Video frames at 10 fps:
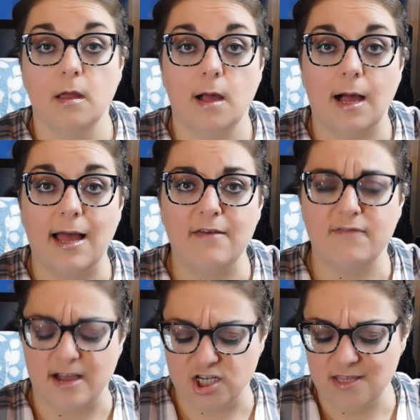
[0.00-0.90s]
I've
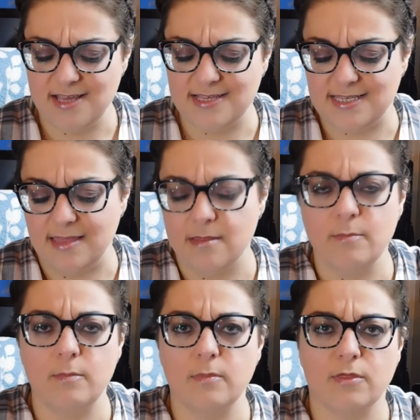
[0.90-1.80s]
actually seen
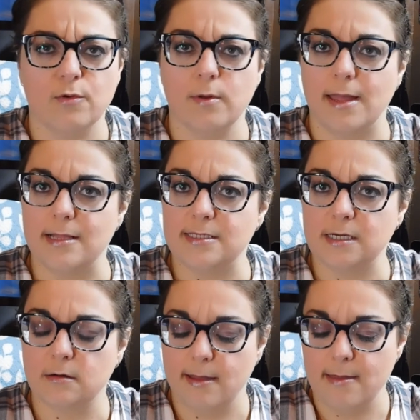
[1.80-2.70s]
them through
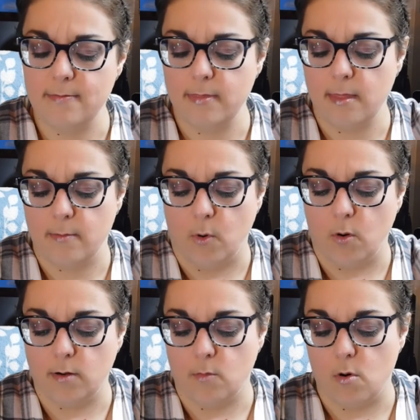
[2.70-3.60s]
Instagram
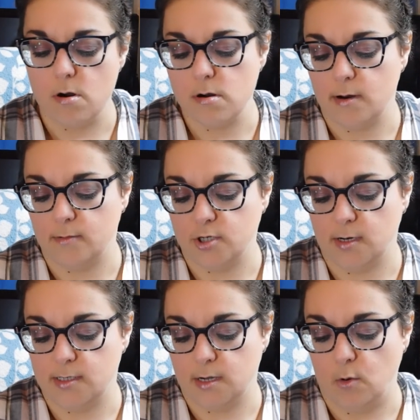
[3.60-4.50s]
more and more. I'm
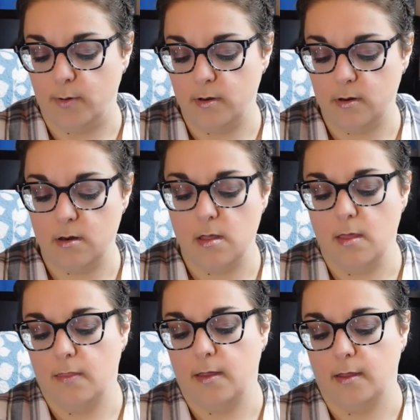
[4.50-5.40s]
trying to open it.
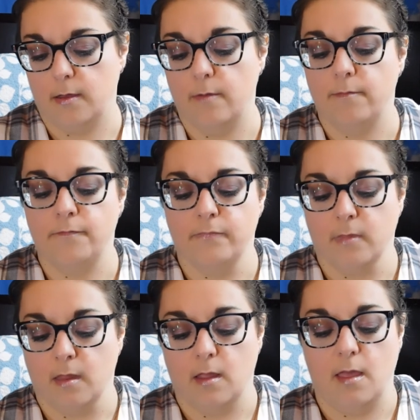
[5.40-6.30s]
There you go.
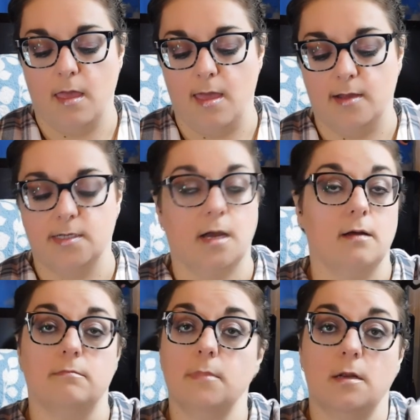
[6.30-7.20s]

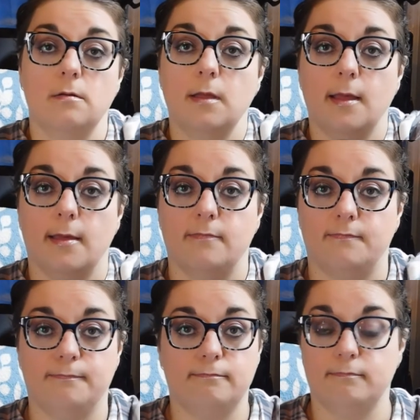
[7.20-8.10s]
And, you know, I
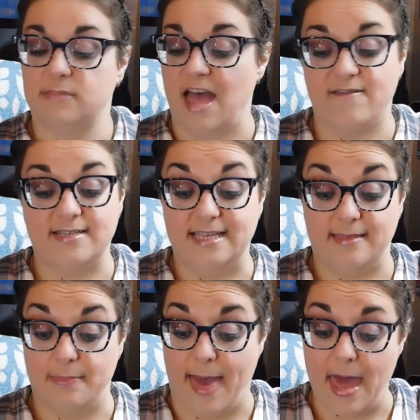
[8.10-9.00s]
haven't seen
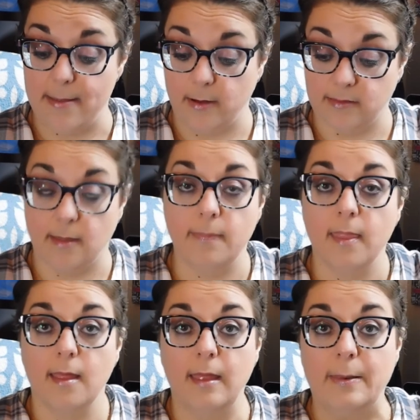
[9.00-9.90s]
anything bad about them.
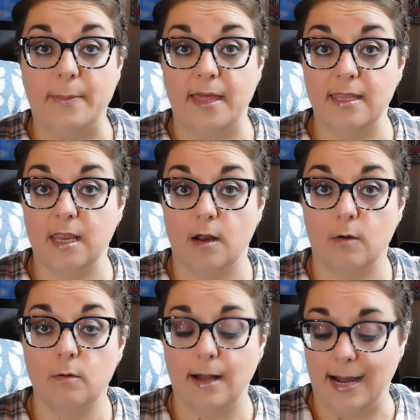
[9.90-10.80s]
But, you
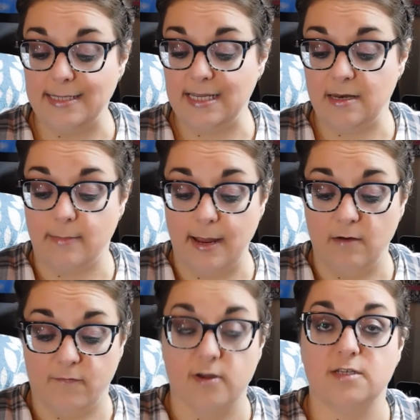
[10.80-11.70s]
know, I needed my
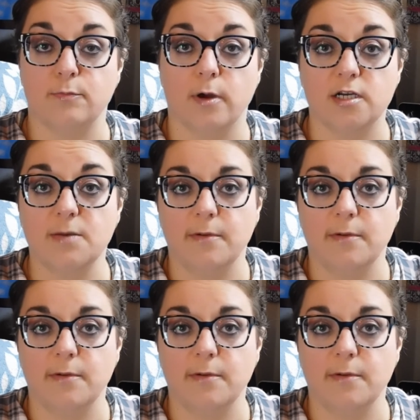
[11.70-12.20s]
own first impression.